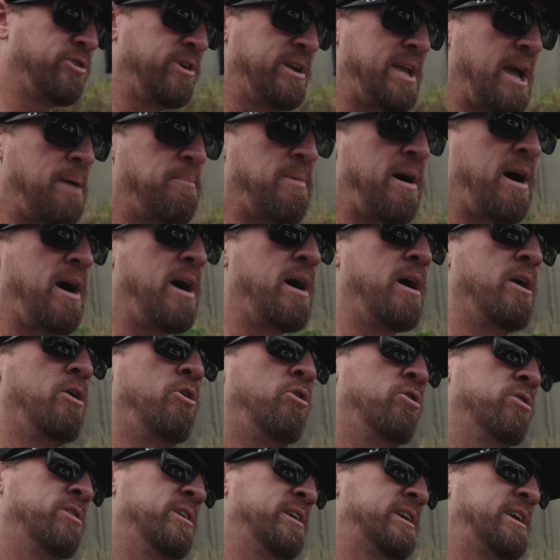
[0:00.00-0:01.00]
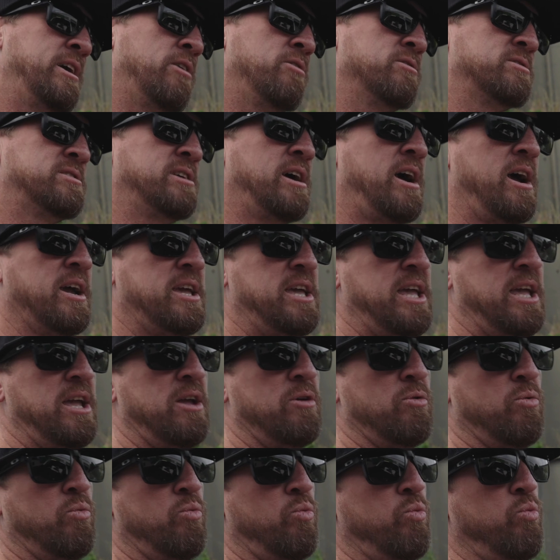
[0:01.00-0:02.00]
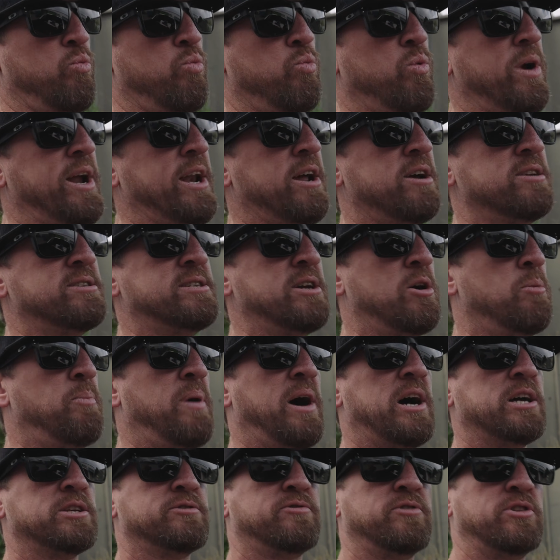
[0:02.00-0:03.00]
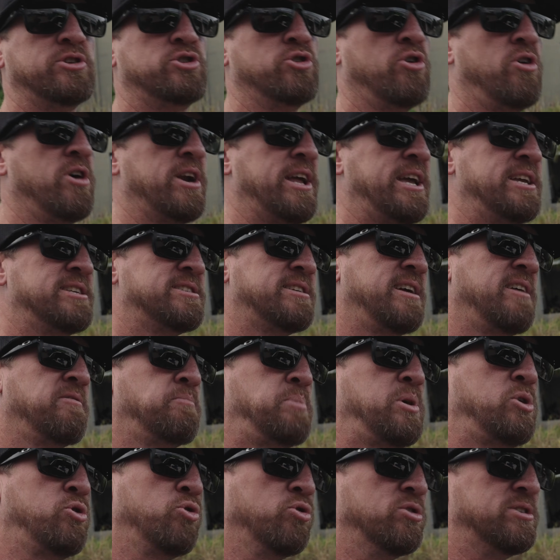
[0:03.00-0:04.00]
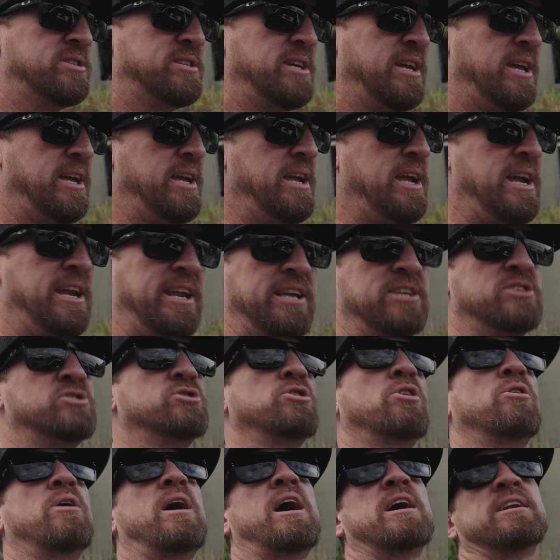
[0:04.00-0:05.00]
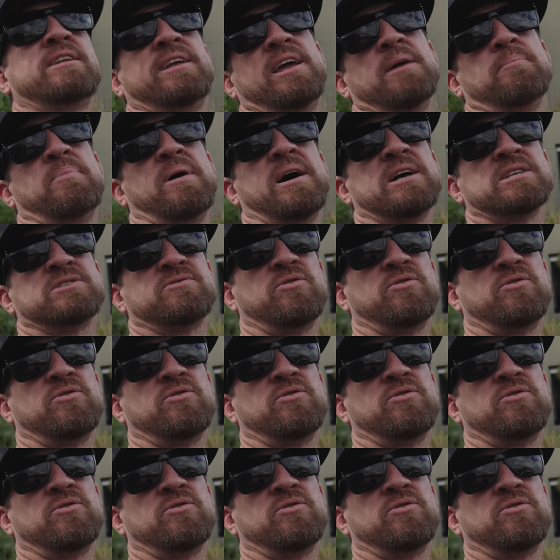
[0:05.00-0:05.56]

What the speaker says: or a Yamaha, Honda, Kawasaki, we don't sell parts for the Chinese stuff because it is so hard to get parts